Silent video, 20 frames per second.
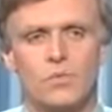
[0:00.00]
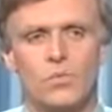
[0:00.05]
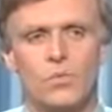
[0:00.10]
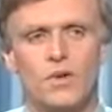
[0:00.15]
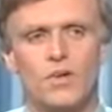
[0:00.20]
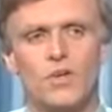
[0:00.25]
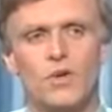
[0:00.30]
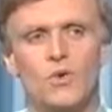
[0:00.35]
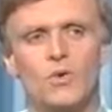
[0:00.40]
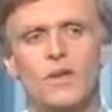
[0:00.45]
we
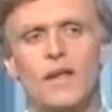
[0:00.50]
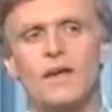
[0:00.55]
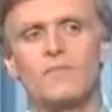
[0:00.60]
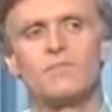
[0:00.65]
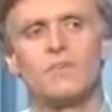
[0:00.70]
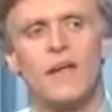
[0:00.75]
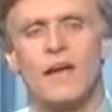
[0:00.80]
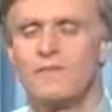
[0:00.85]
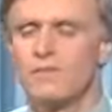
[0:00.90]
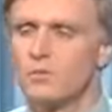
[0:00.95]
don't have
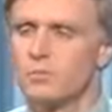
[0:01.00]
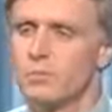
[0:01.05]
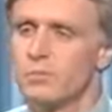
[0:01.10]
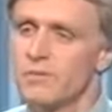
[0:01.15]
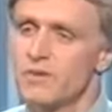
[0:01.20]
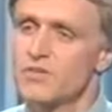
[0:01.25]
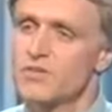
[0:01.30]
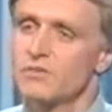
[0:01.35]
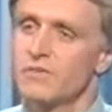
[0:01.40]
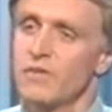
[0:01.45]
to have the
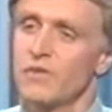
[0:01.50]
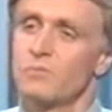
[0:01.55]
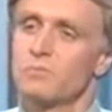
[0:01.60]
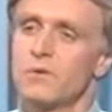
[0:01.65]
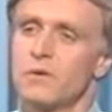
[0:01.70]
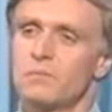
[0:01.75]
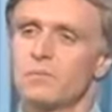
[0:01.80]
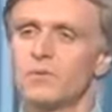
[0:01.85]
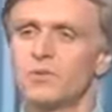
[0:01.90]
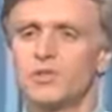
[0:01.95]
permission of other
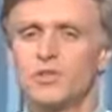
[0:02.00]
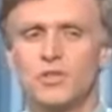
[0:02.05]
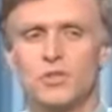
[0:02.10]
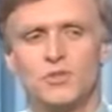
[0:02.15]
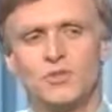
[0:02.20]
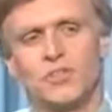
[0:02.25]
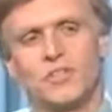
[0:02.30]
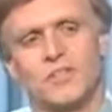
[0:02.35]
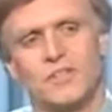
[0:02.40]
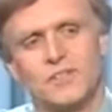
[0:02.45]
people to
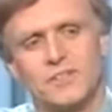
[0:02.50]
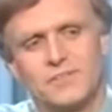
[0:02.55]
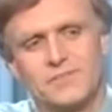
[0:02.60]
use it.